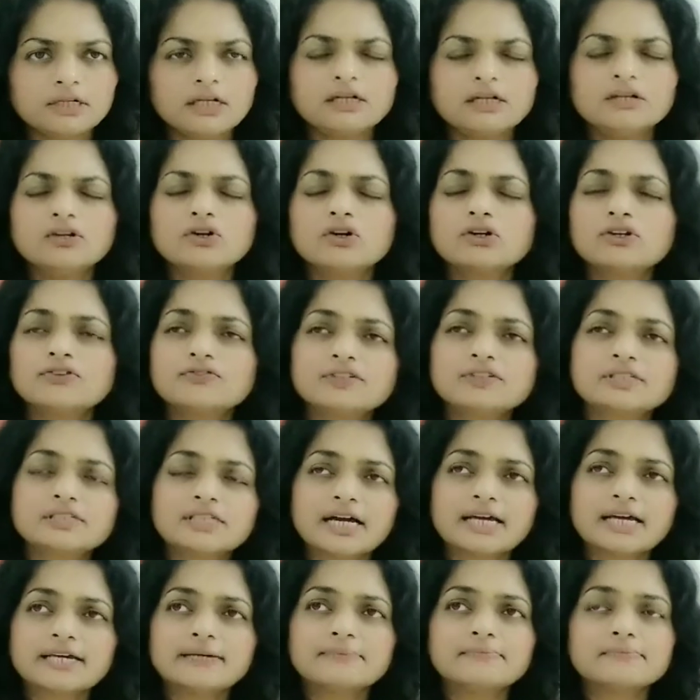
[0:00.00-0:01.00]
A lot of the
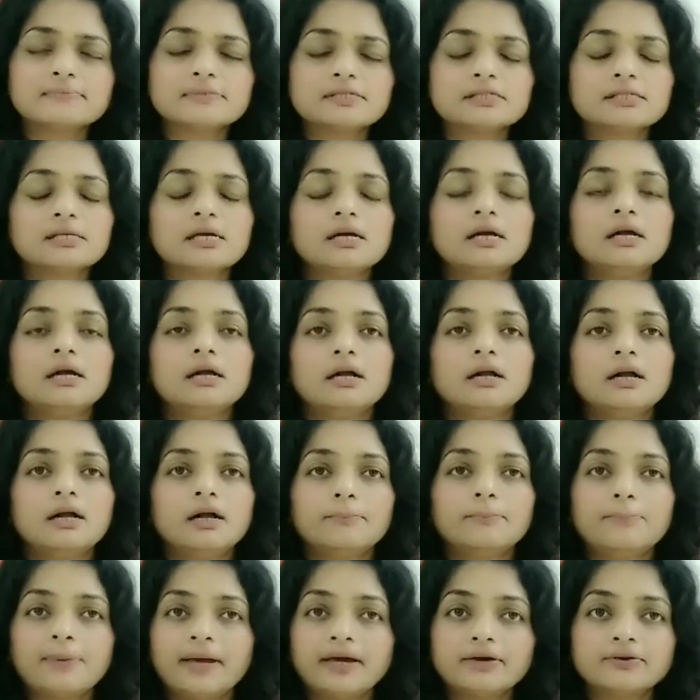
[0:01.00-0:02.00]
times,
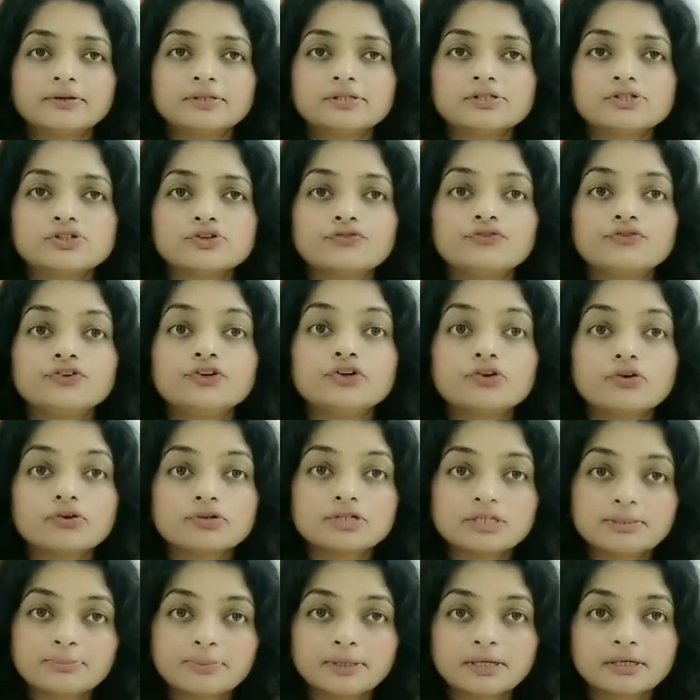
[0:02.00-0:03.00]
parents of
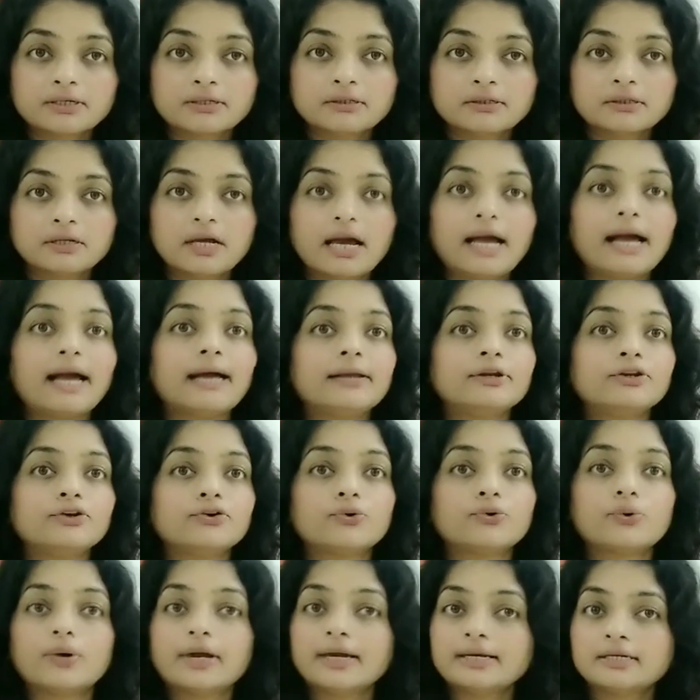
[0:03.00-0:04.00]
neurotypical and
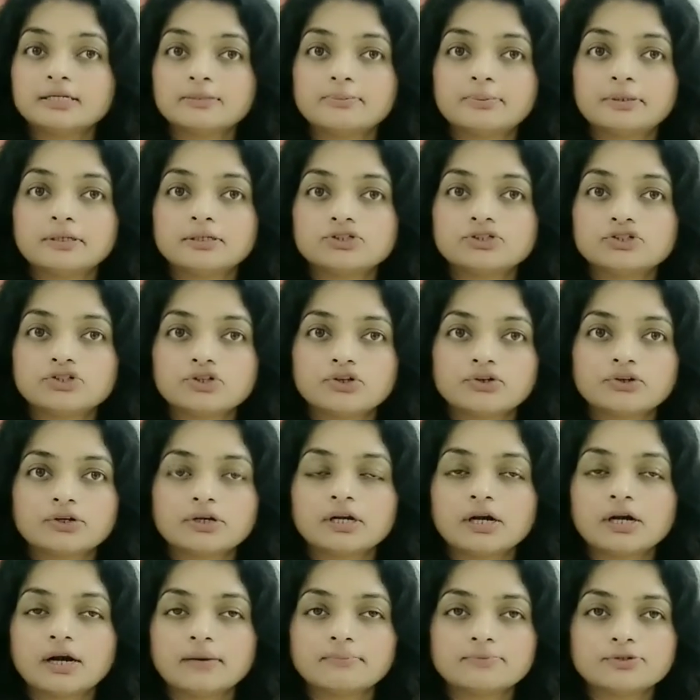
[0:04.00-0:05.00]
neuroatypical
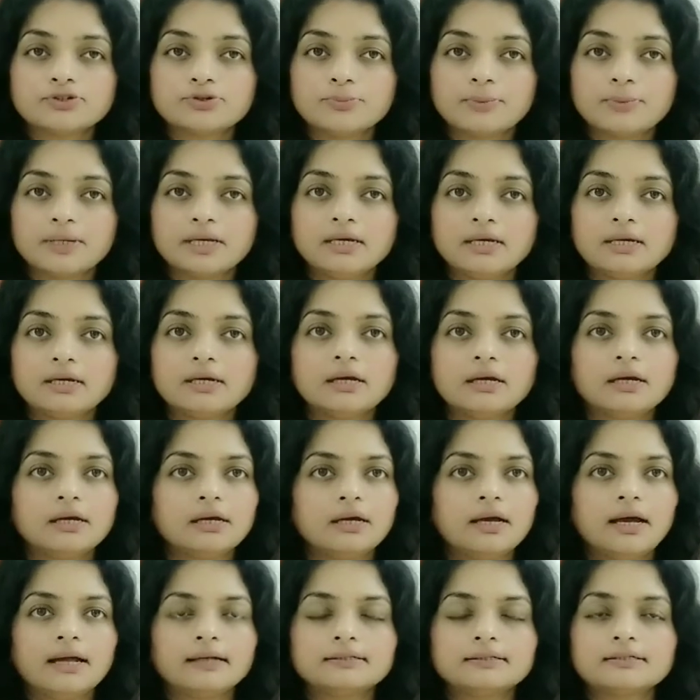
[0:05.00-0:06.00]
children come to me
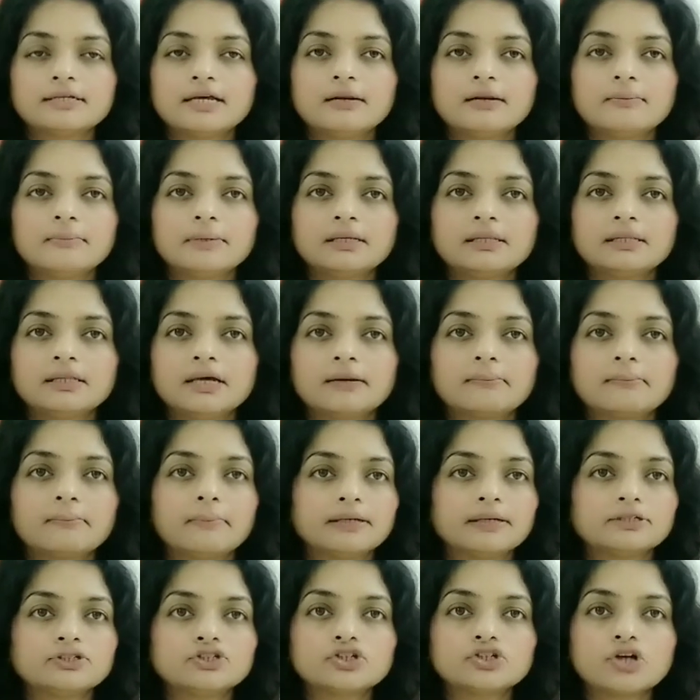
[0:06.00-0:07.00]
and tell me that
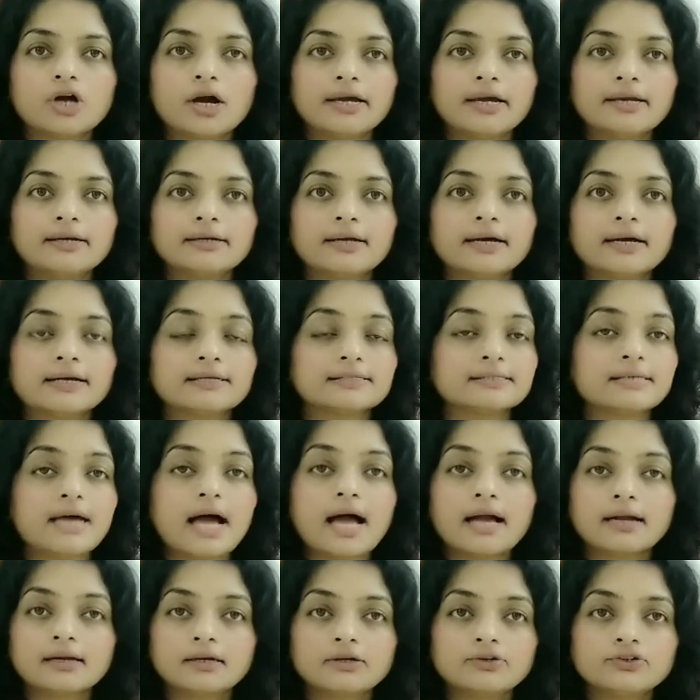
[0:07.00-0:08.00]
my child has
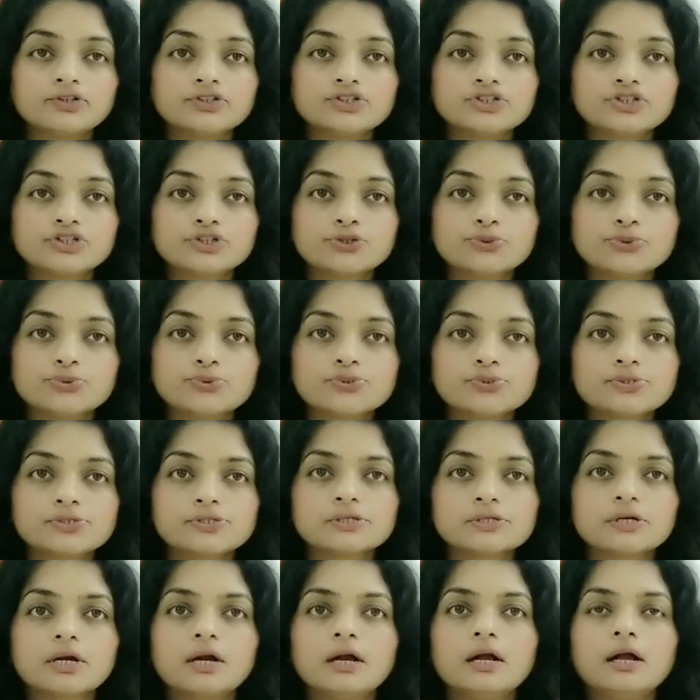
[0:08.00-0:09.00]
anger
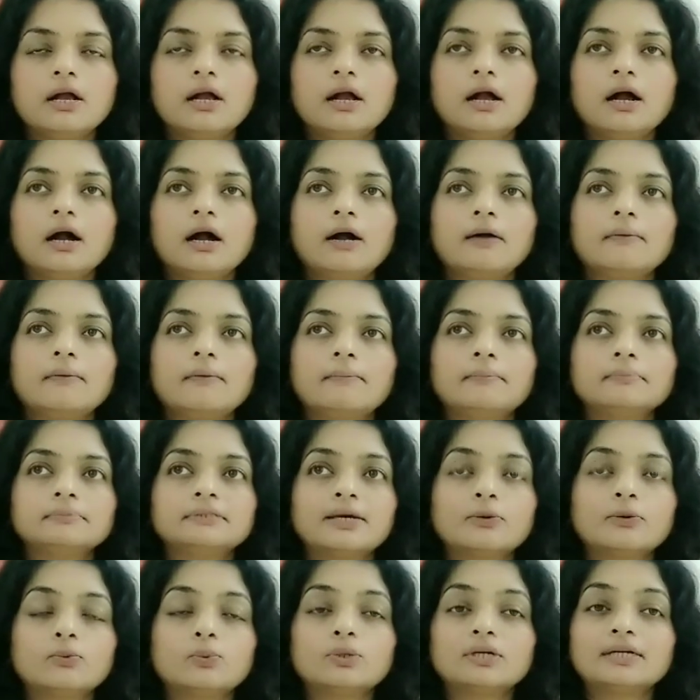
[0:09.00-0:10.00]
issues.
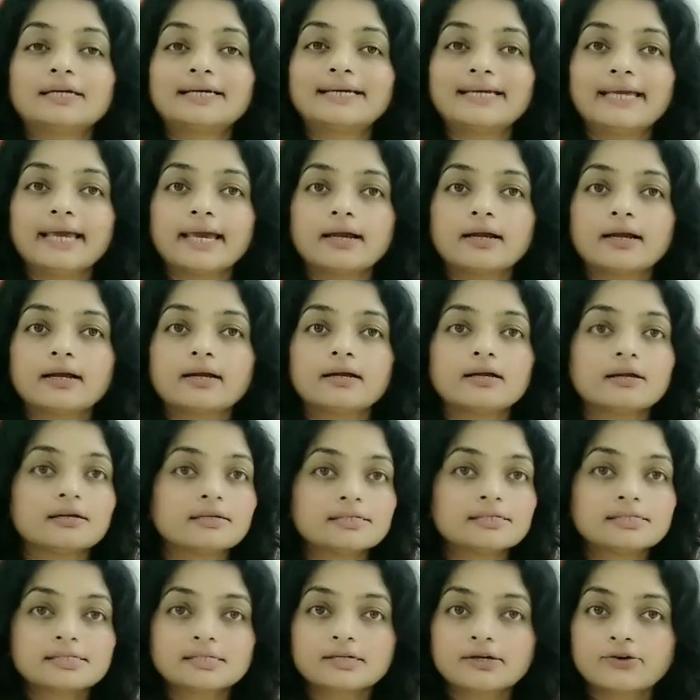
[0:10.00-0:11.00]
They will kick,
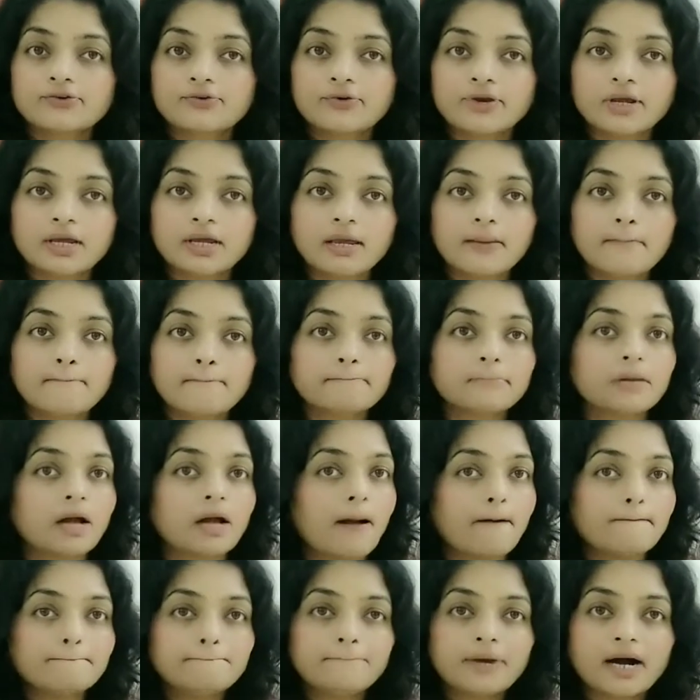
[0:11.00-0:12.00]
scream,
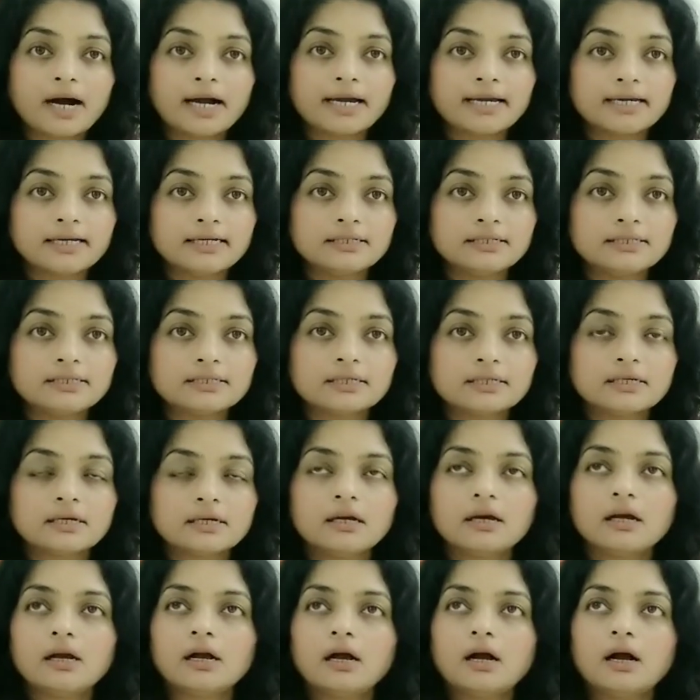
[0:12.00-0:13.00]
bite,
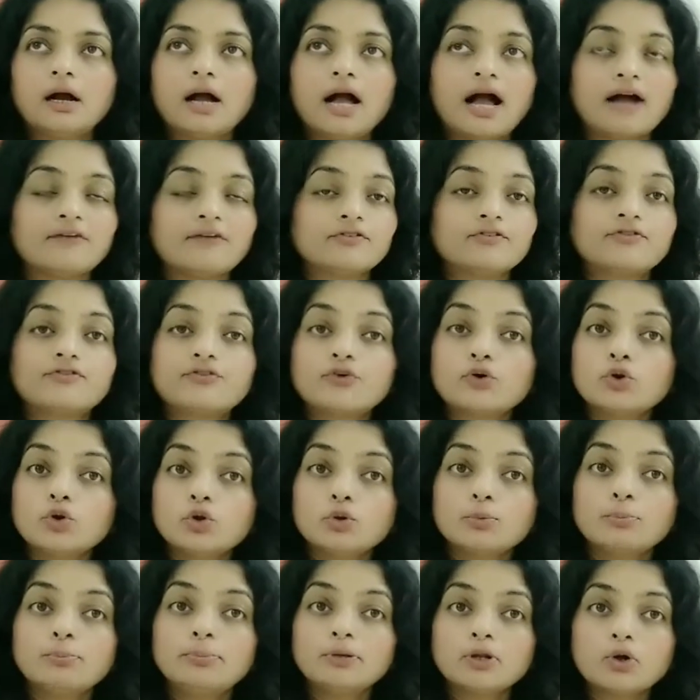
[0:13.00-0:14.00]
have
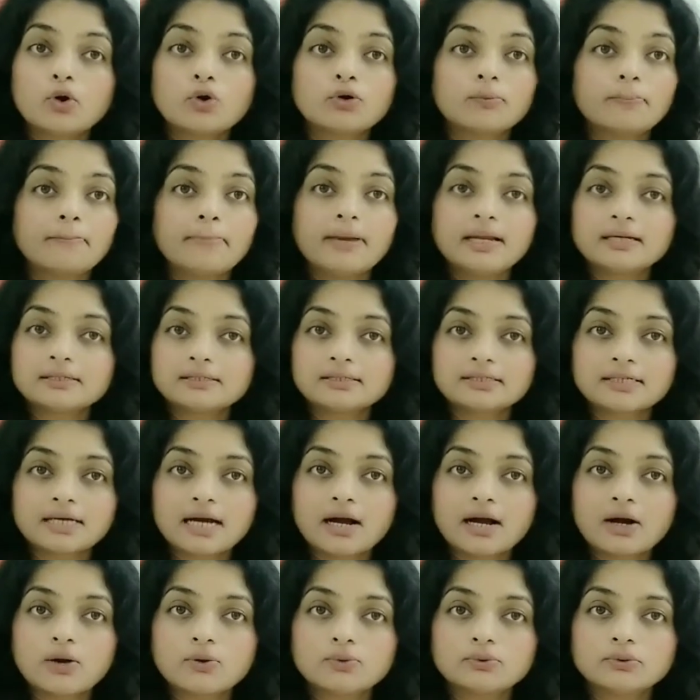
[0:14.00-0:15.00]
full-blown
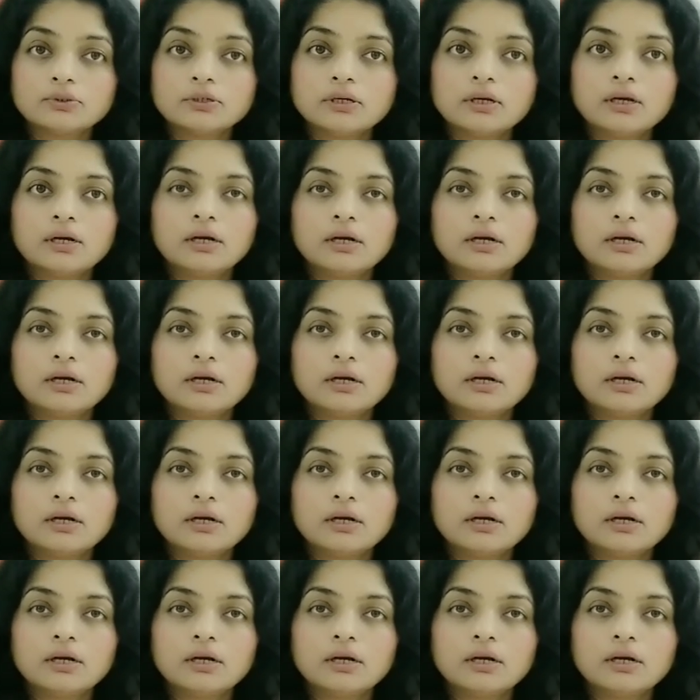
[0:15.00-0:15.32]
meltdown.